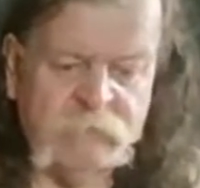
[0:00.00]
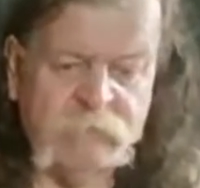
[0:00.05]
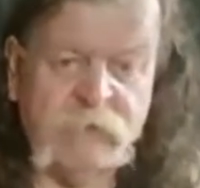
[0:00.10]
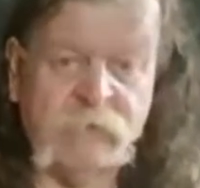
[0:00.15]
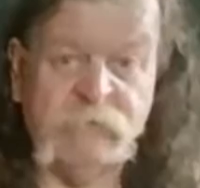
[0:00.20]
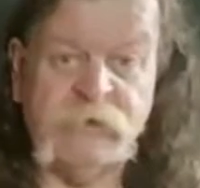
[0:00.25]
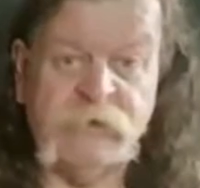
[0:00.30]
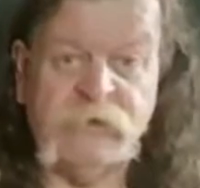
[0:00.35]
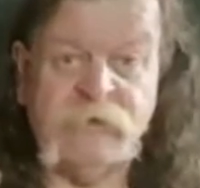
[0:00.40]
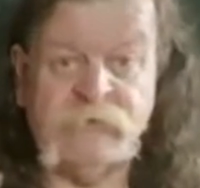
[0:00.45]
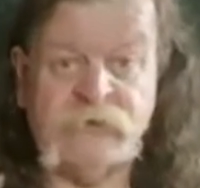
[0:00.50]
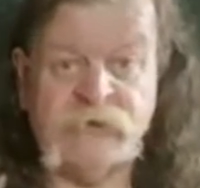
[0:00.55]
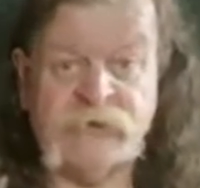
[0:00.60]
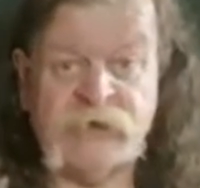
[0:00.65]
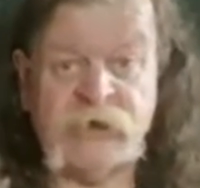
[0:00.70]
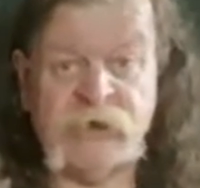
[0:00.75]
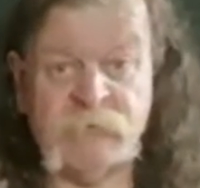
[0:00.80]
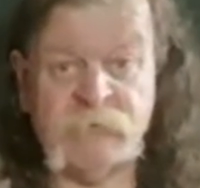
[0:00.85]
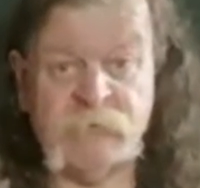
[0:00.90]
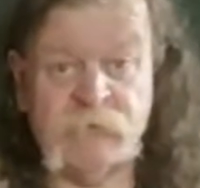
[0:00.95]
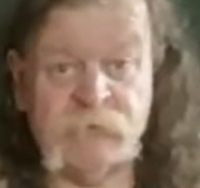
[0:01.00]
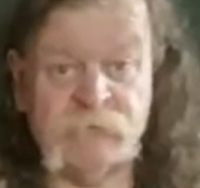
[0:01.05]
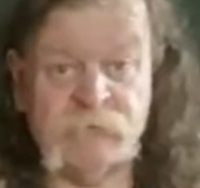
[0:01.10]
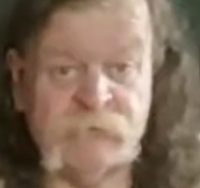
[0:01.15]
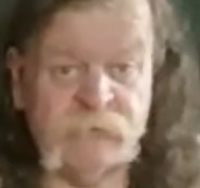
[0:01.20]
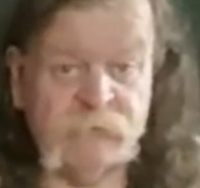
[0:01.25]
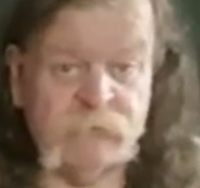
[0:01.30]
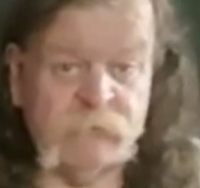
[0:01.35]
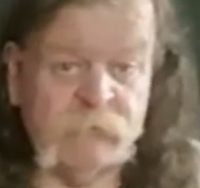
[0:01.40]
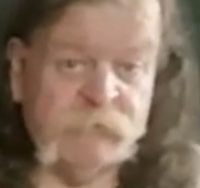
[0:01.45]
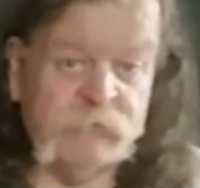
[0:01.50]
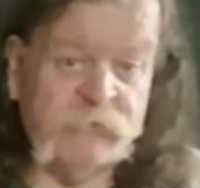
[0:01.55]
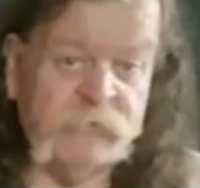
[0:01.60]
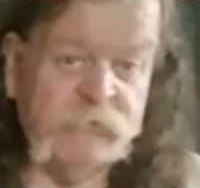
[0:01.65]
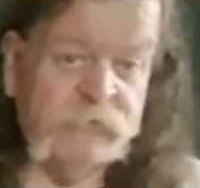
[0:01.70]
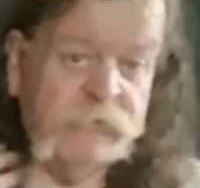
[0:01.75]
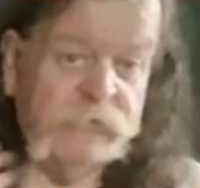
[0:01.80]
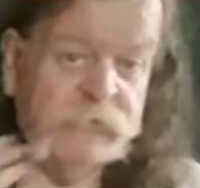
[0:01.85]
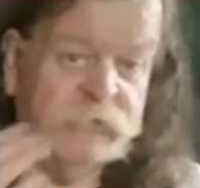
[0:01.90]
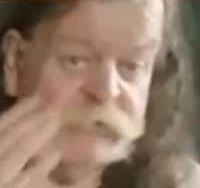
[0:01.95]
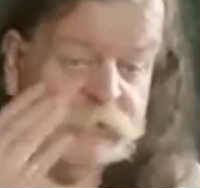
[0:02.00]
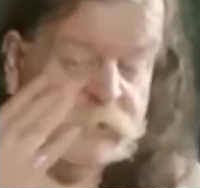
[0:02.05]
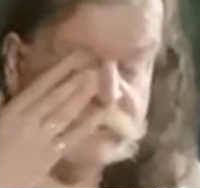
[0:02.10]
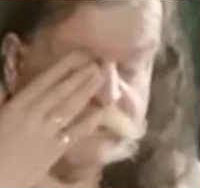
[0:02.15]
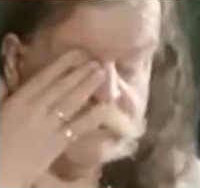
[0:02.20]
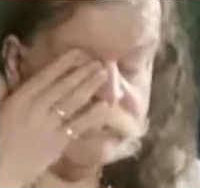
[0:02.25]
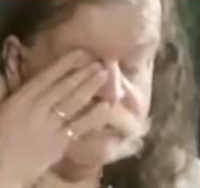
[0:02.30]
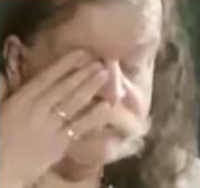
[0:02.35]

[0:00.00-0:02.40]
maybe even gentlemen of ill repute, you know.